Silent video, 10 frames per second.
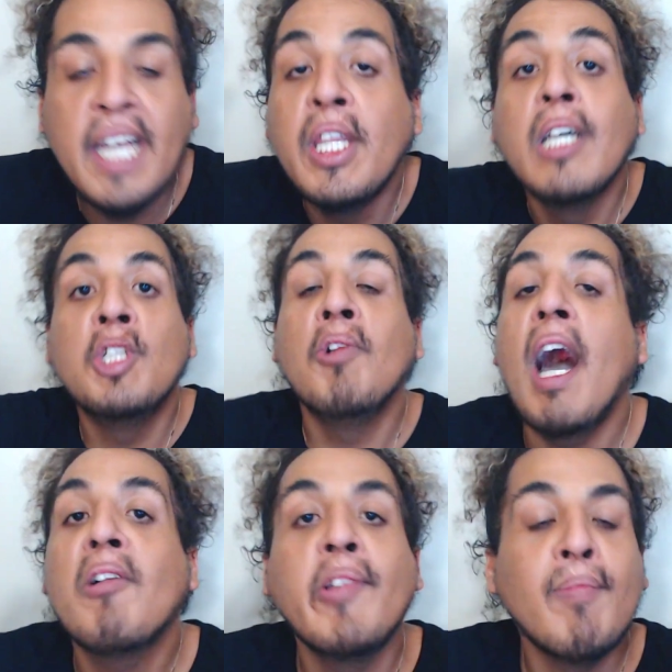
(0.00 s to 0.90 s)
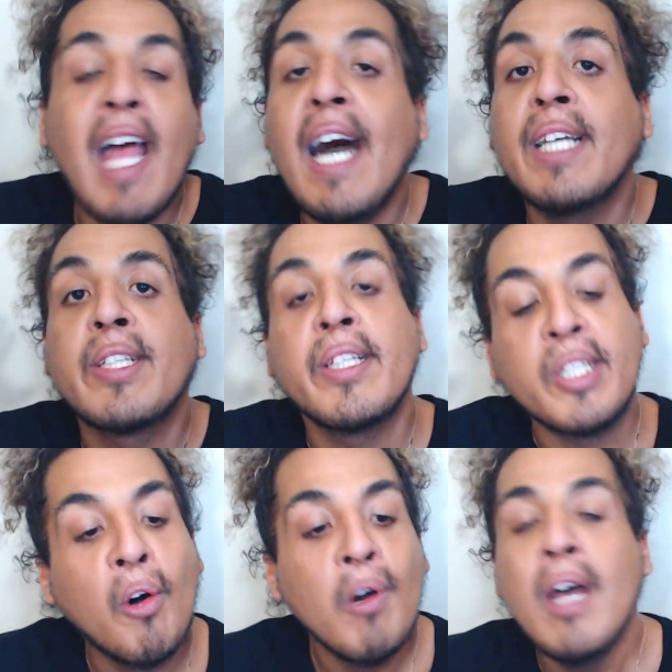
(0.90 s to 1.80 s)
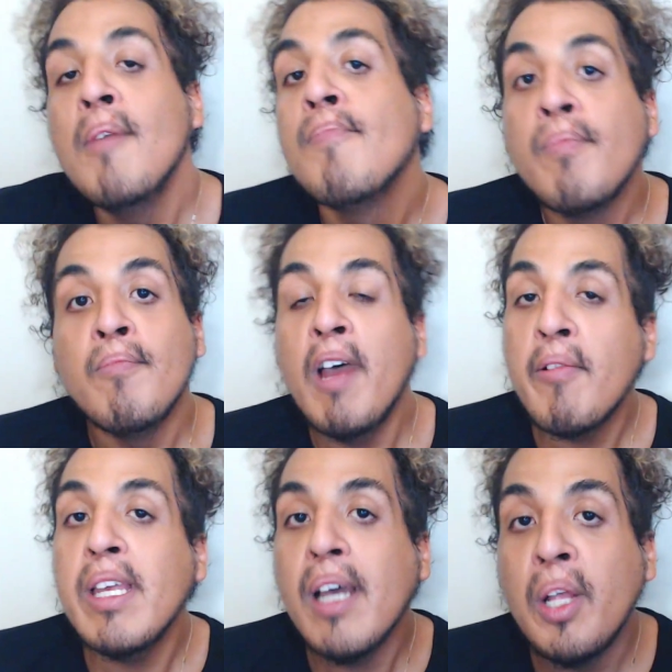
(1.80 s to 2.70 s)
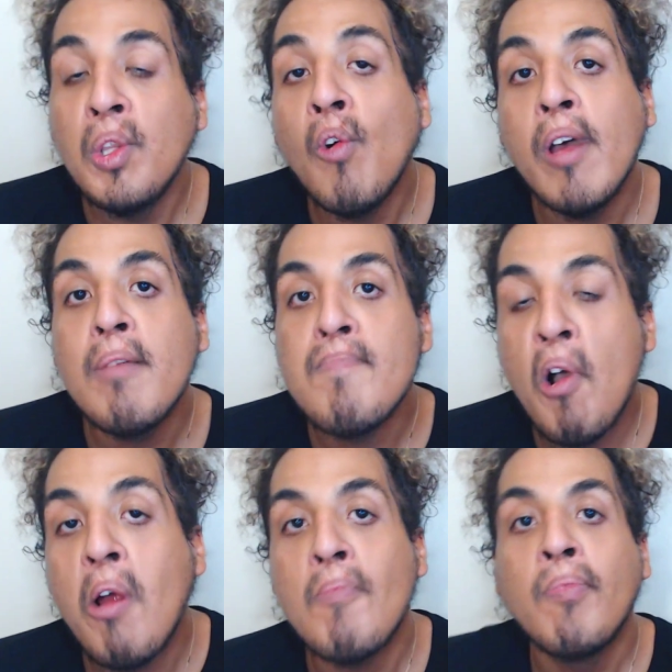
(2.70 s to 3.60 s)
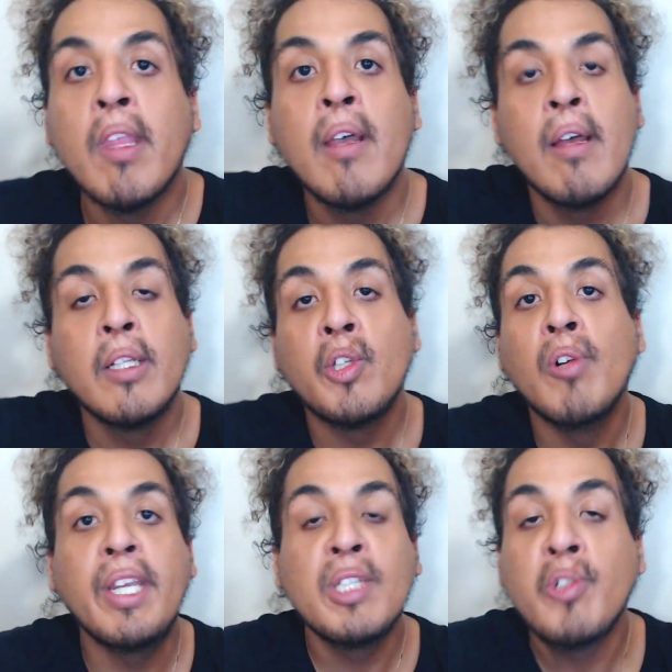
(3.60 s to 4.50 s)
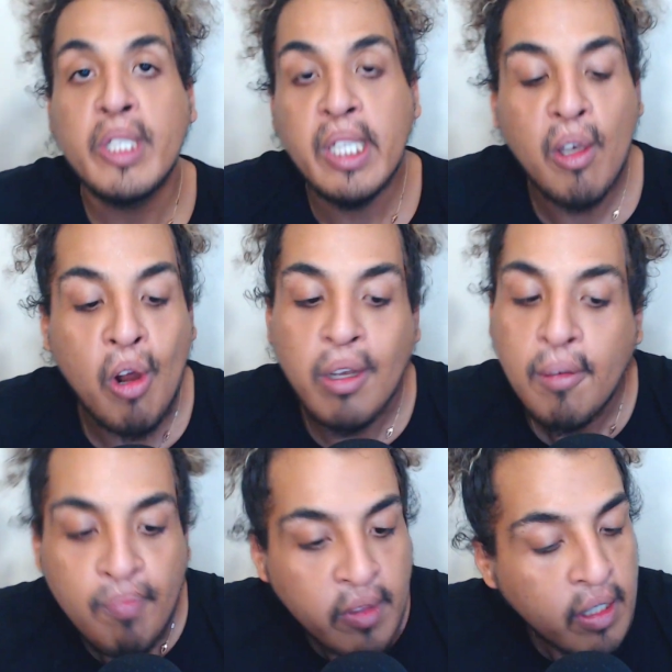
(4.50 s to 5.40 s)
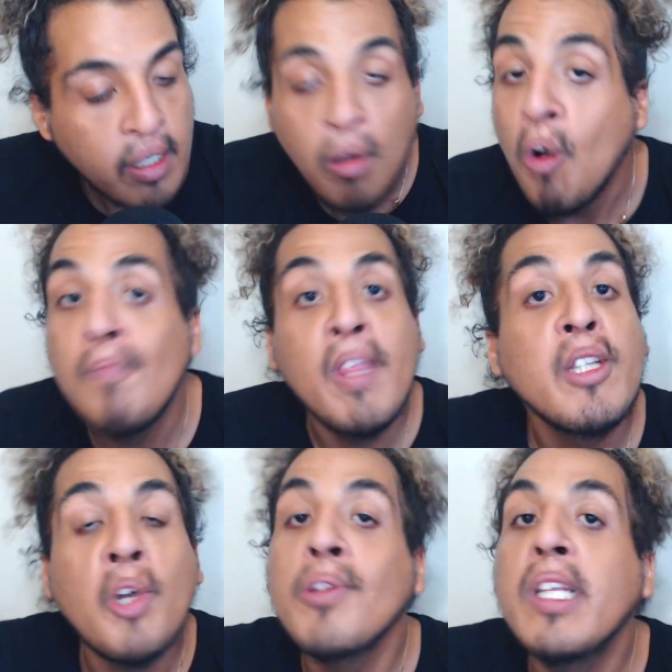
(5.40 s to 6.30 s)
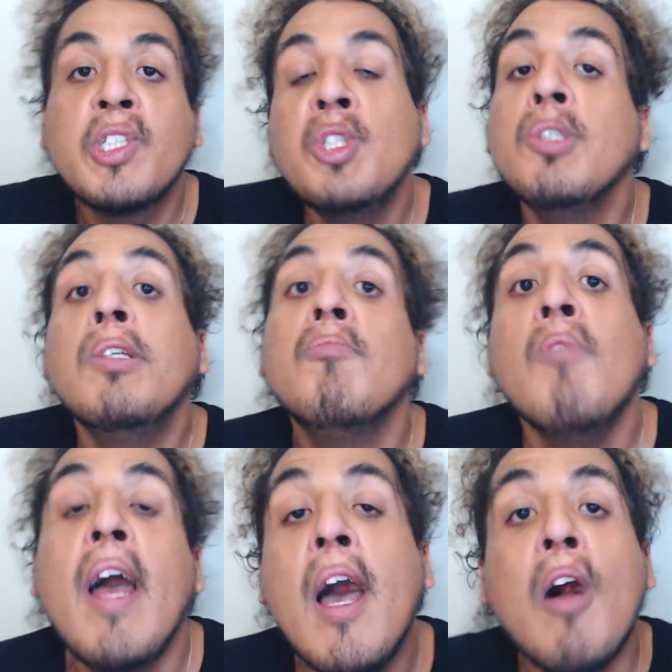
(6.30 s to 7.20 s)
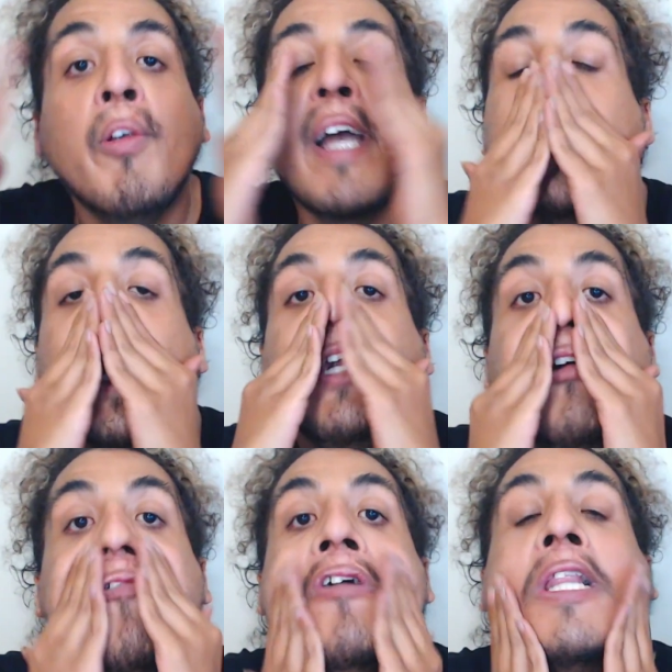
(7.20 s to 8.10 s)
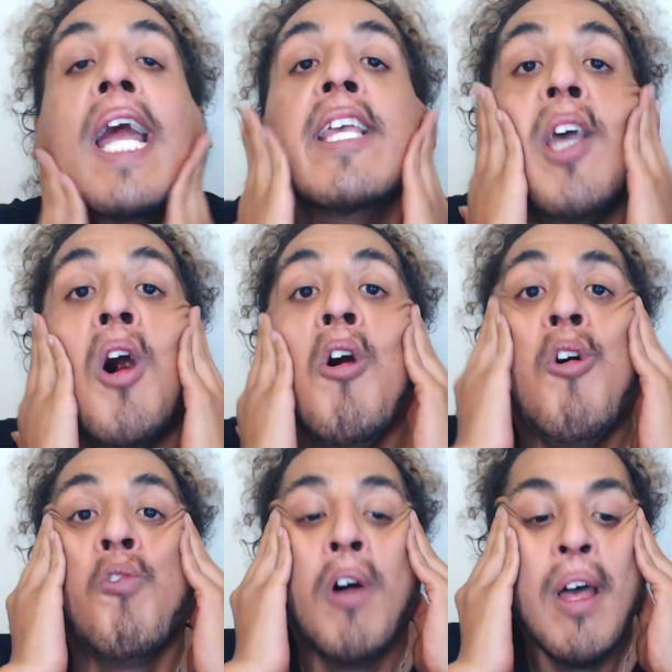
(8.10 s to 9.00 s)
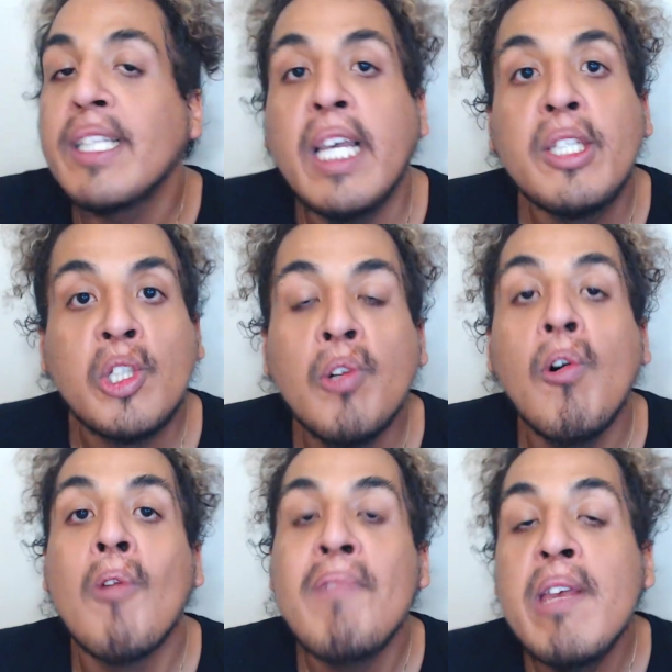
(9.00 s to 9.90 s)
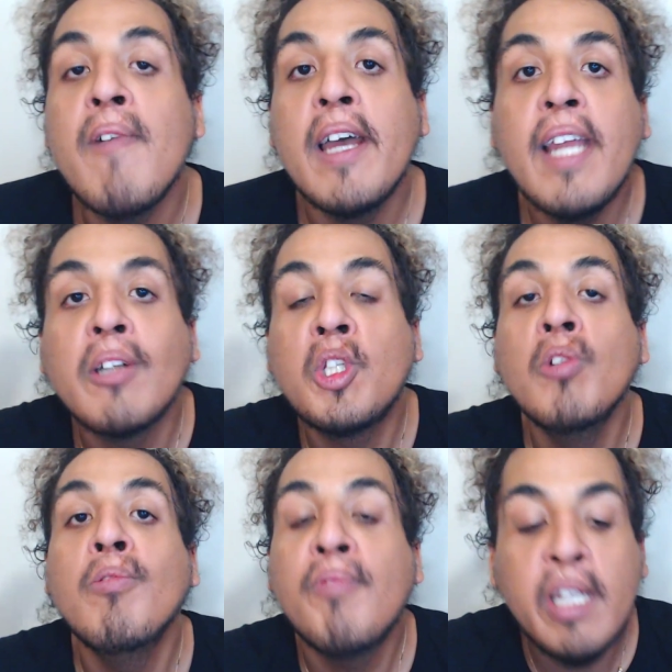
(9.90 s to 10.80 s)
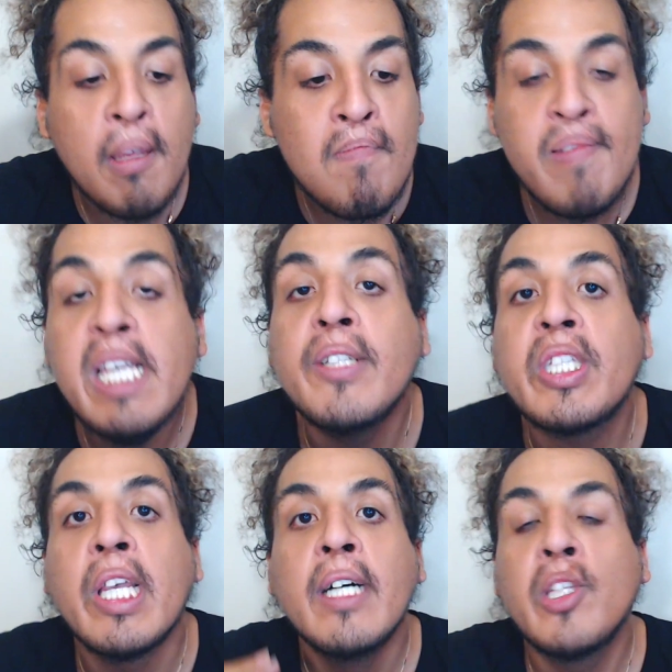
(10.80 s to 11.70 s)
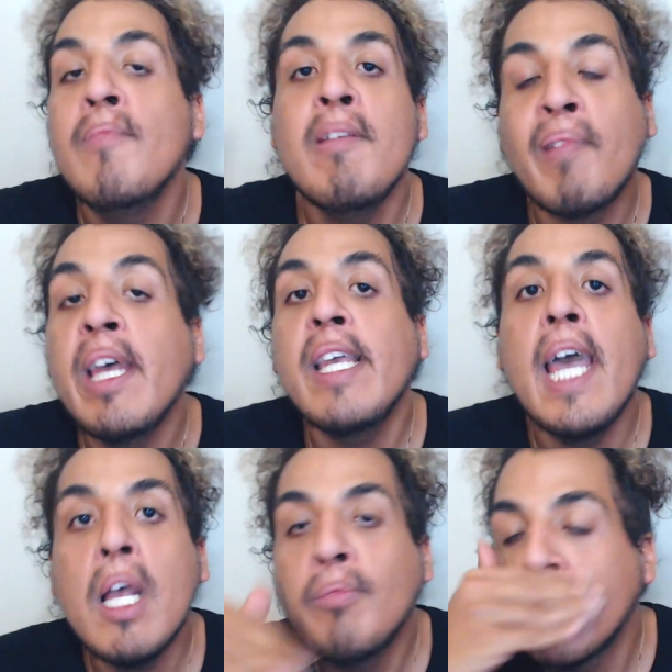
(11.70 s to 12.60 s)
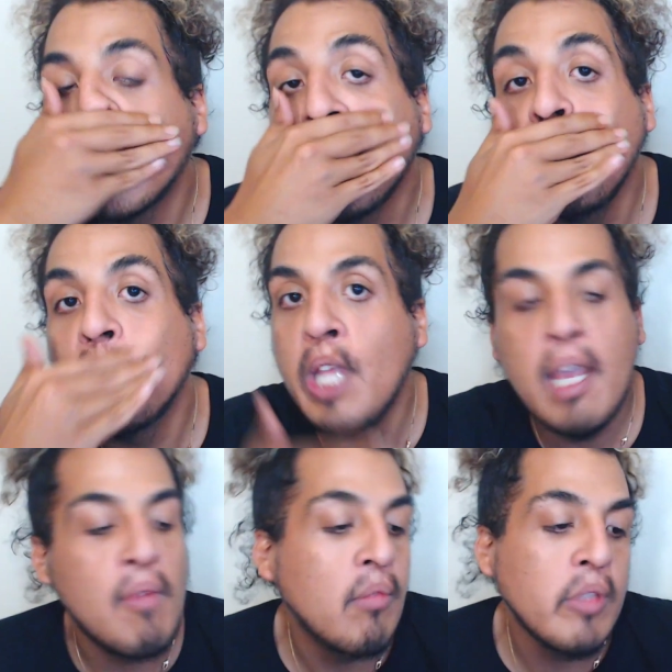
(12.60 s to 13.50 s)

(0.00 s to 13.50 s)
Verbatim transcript: And Shukaku's blast. So, very annoying part to an interesting arc. Hope they turn this around. I can't do it. Like, yo, Sasuke's too OP right now. Too freaking beast to be playing games with the dude's name.